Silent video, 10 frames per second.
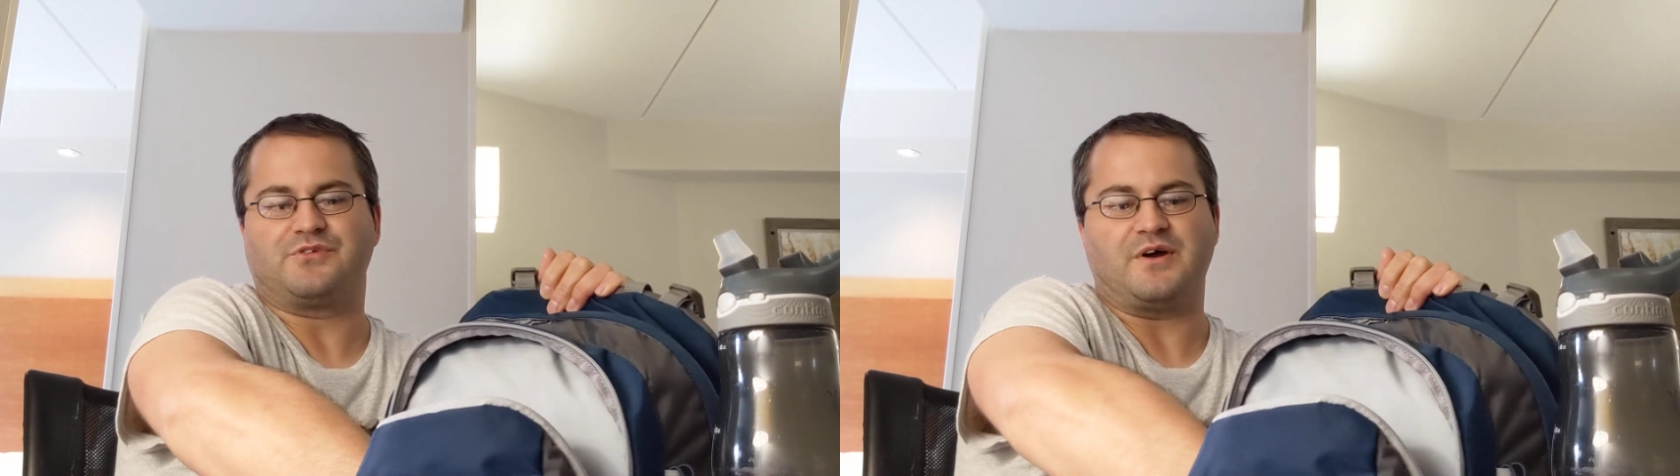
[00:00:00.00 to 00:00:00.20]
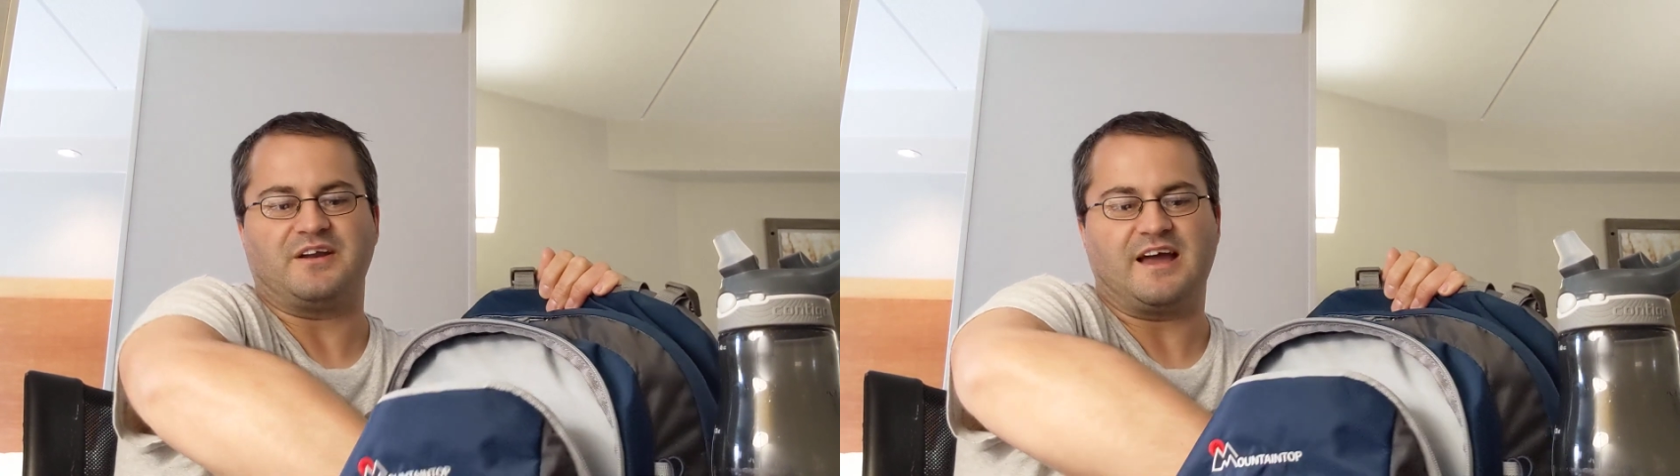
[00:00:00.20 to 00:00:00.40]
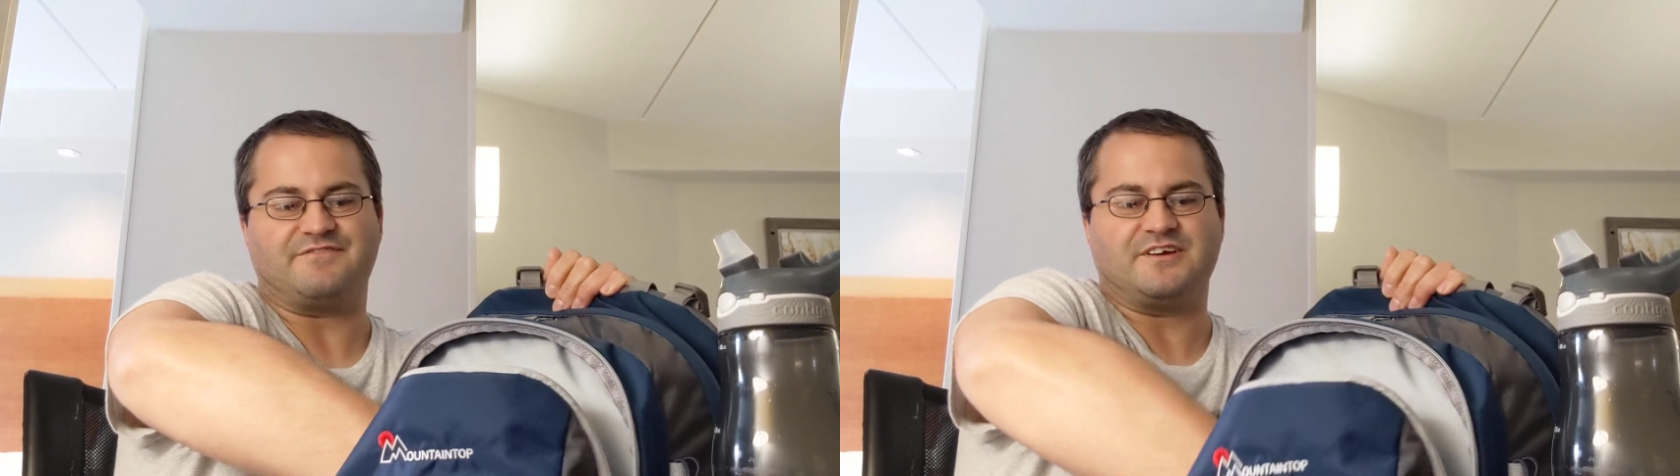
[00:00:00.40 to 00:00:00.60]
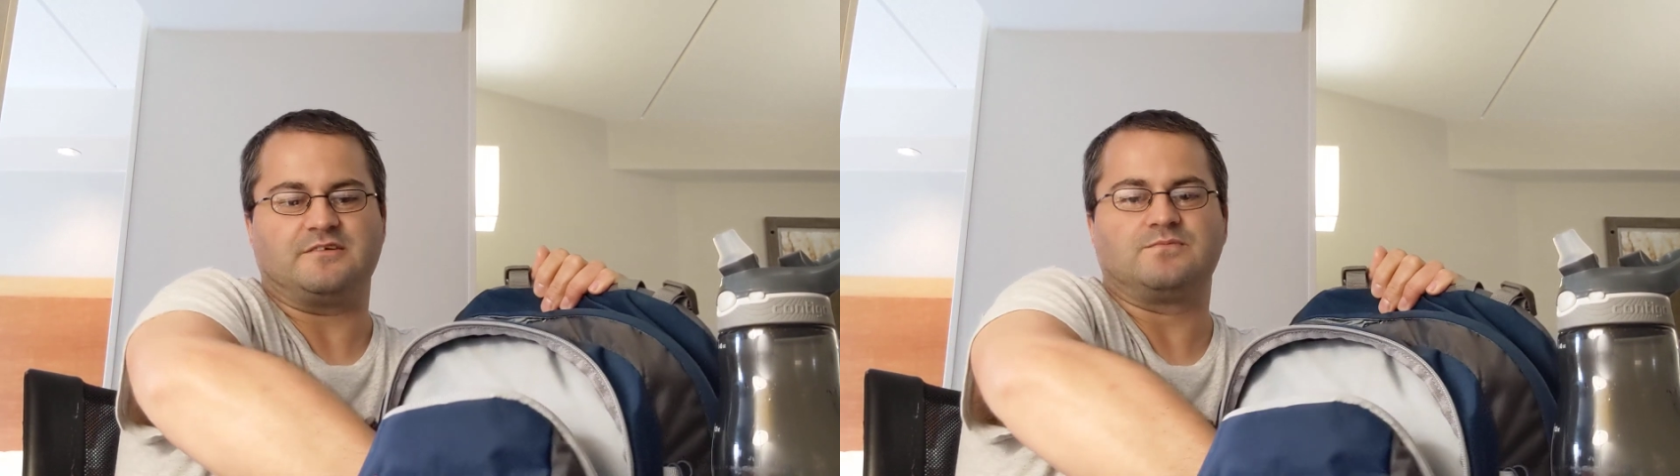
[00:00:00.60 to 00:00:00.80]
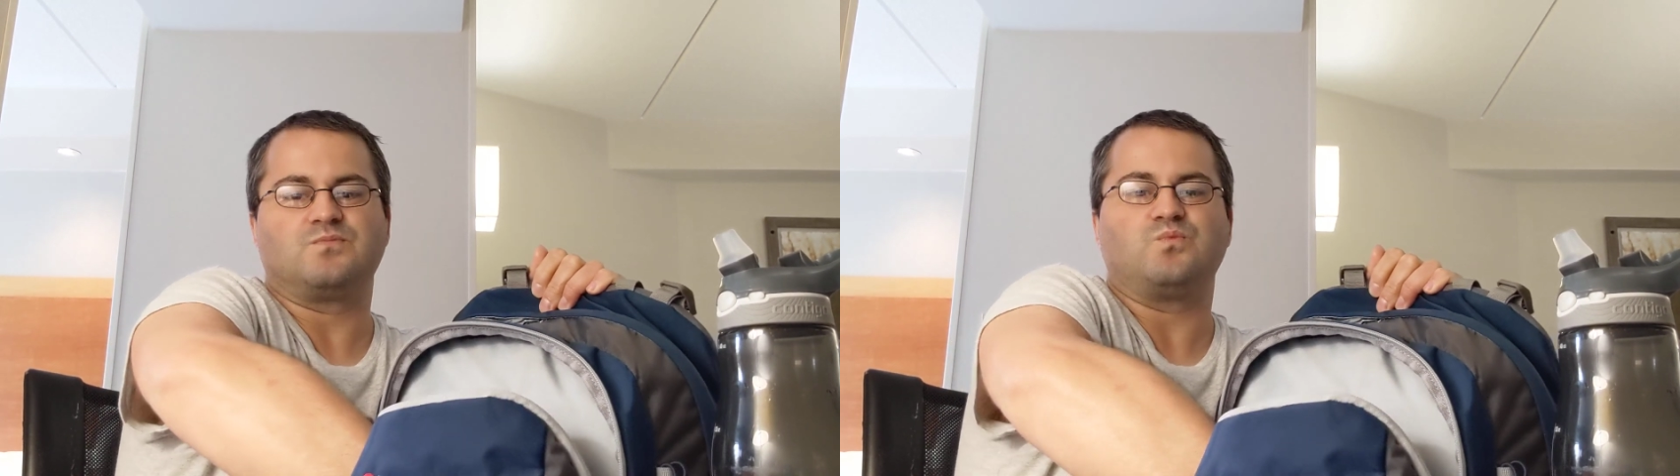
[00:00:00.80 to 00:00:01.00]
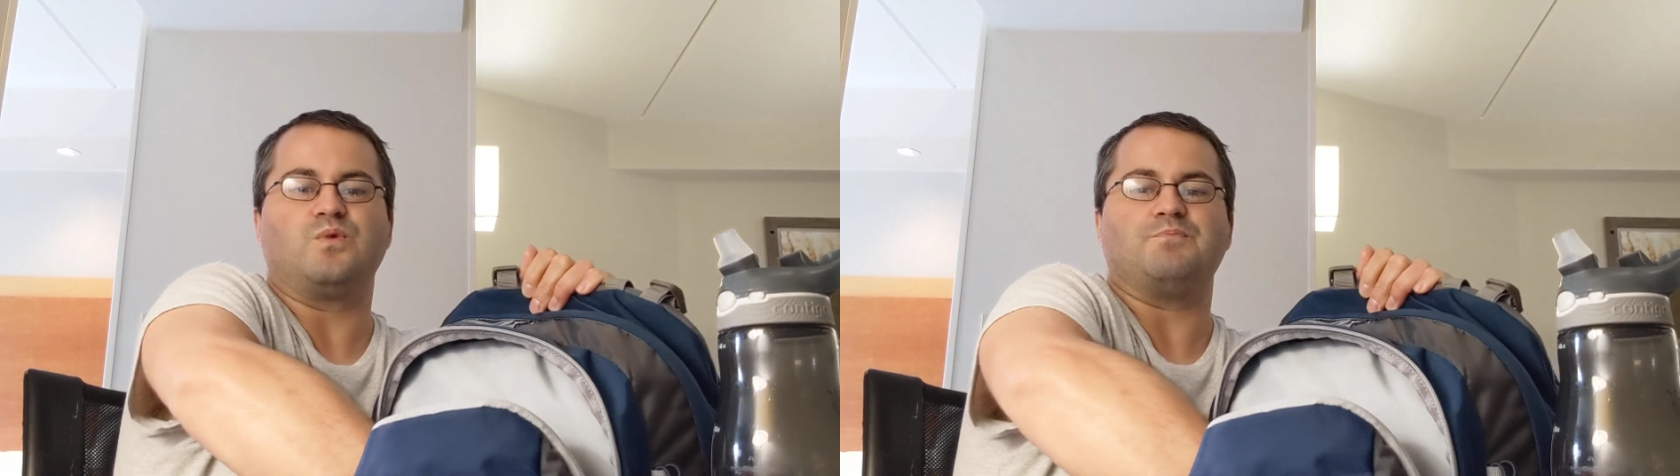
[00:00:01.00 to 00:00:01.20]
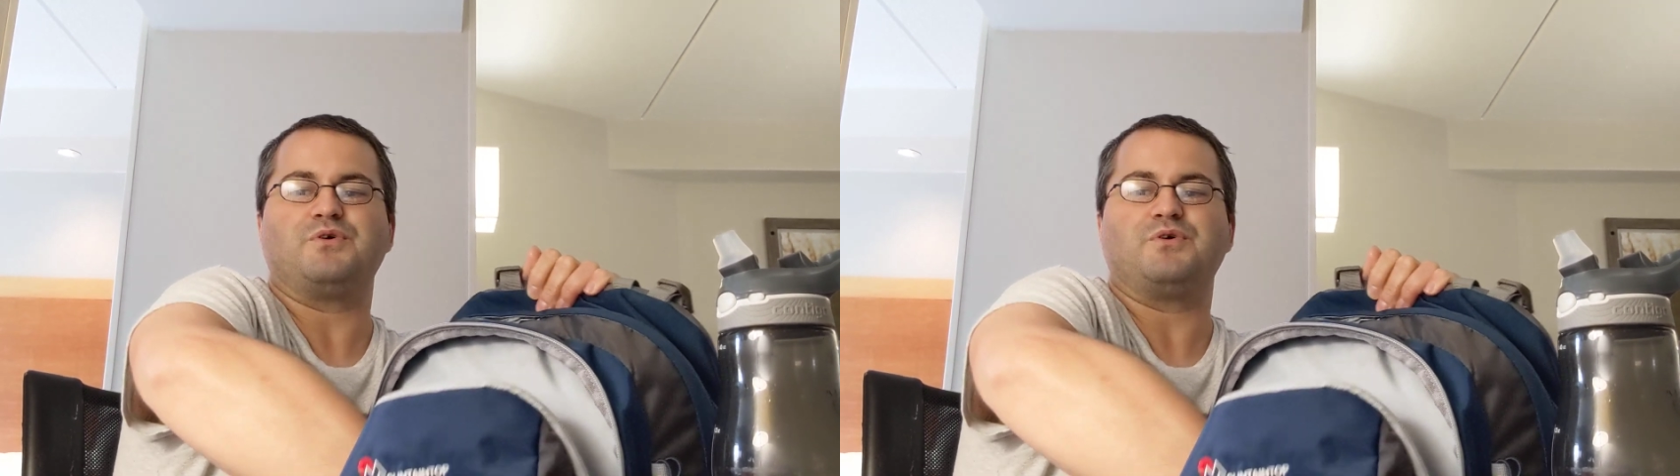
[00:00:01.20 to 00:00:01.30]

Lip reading: So only having 1